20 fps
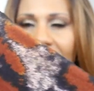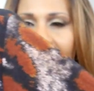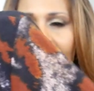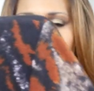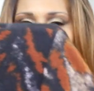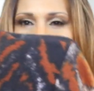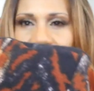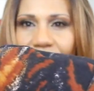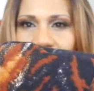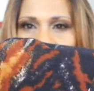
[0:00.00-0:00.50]

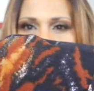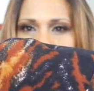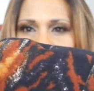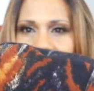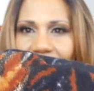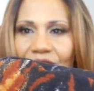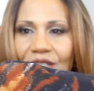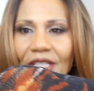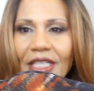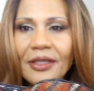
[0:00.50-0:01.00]
It's
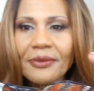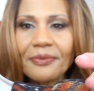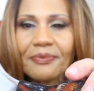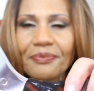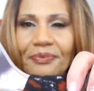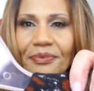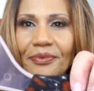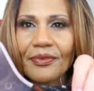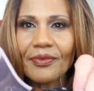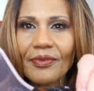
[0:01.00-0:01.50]
stretchy.
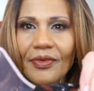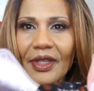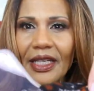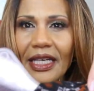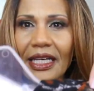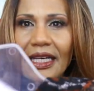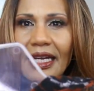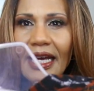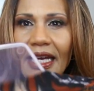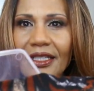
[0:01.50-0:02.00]

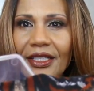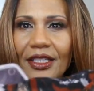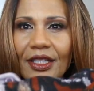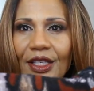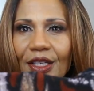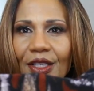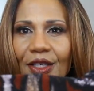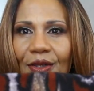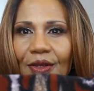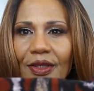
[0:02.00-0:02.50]
It has
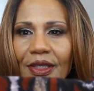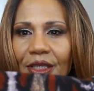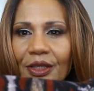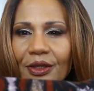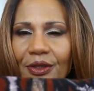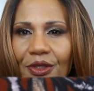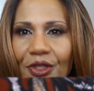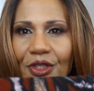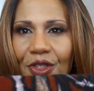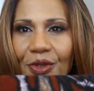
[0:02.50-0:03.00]
a cute
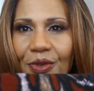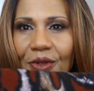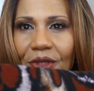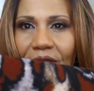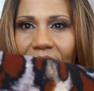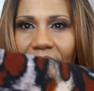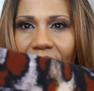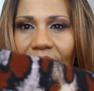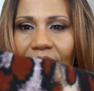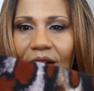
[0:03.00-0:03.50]
little
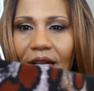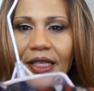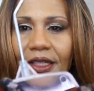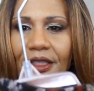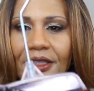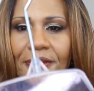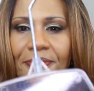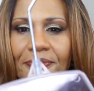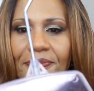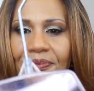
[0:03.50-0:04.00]
short
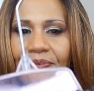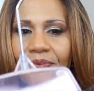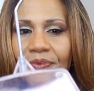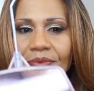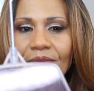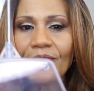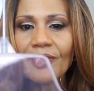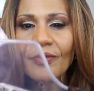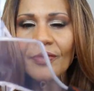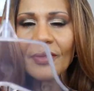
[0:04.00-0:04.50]
collar
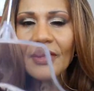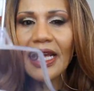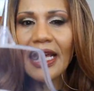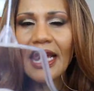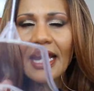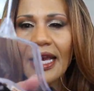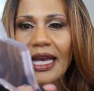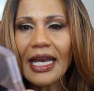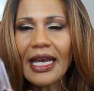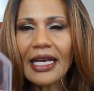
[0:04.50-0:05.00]

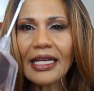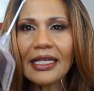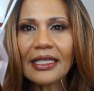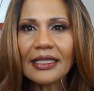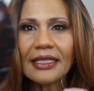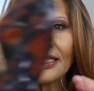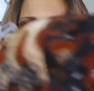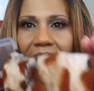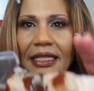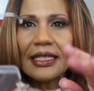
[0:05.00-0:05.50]

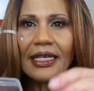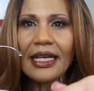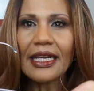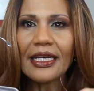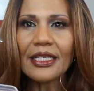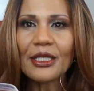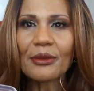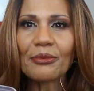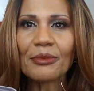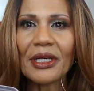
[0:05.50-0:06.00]
and then it
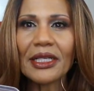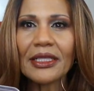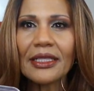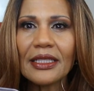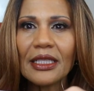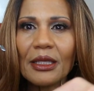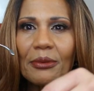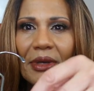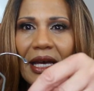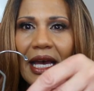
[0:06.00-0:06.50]
has a
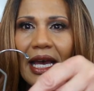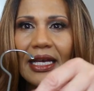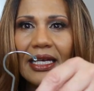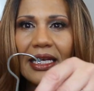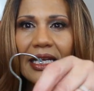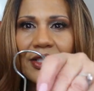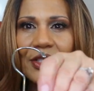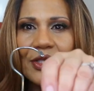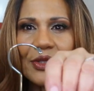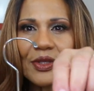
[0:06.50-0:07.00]
button in the
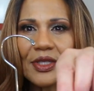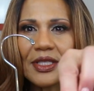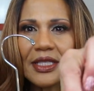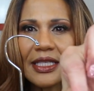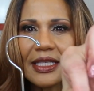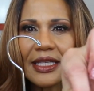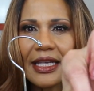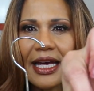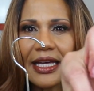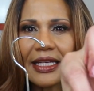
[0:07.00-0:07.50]
back and you'll
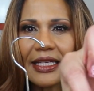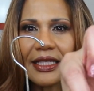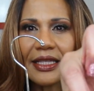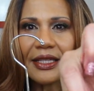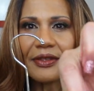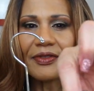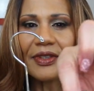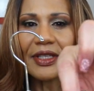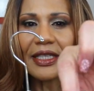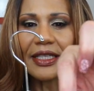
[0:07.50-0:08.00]
see that
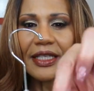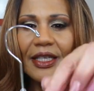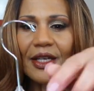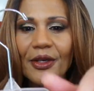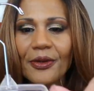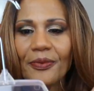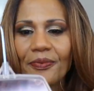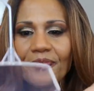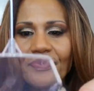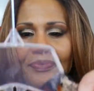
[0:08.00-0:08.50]
in the
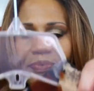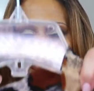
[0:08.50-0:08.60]
video.